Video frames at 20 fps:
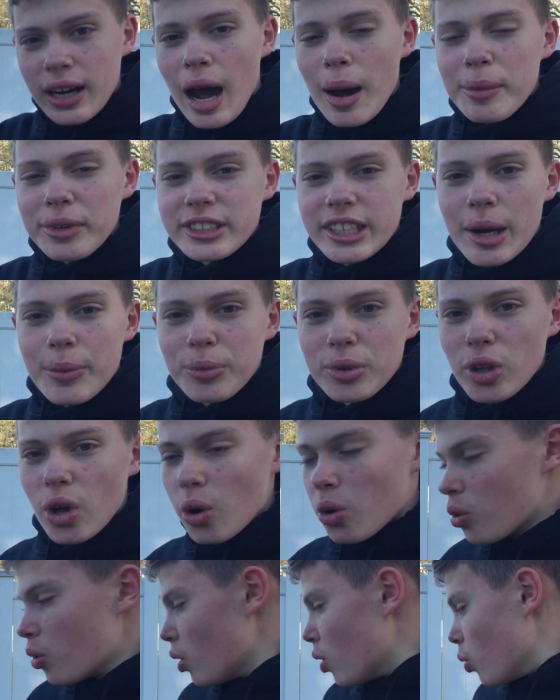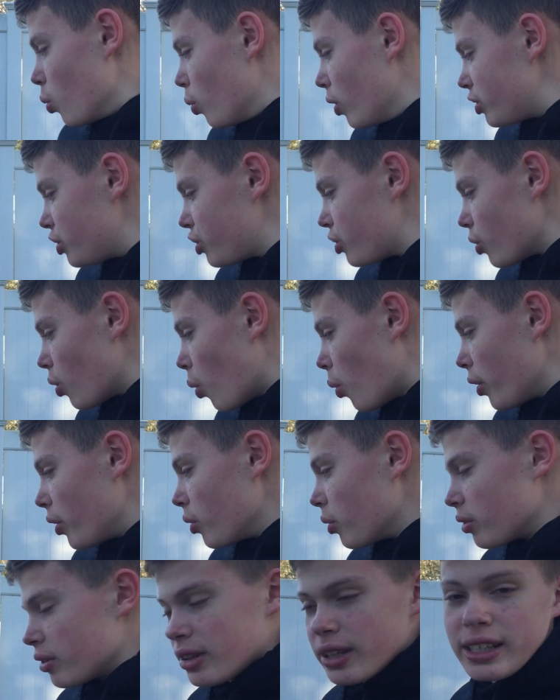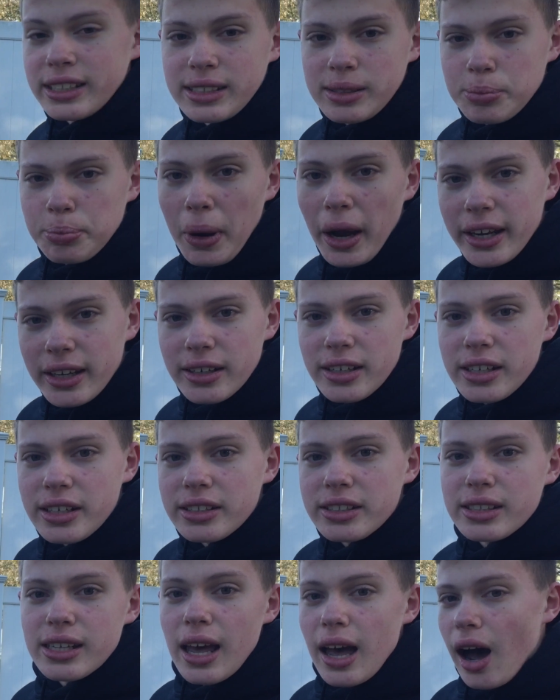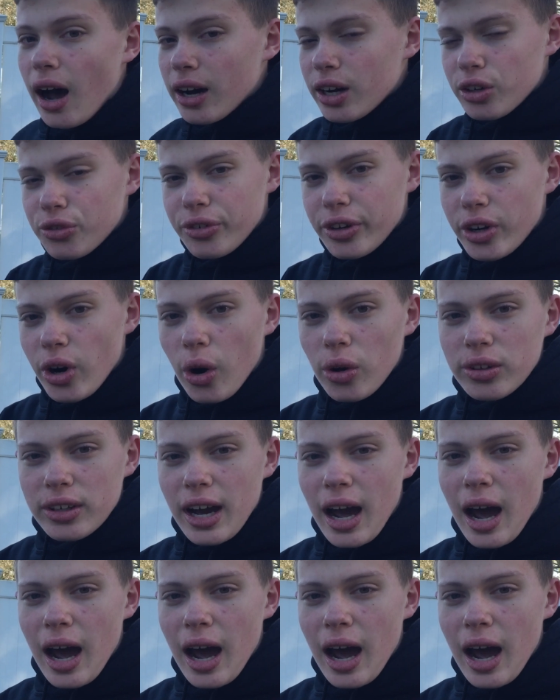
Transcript: comment down below which oil this bike needs. I'm going to read all the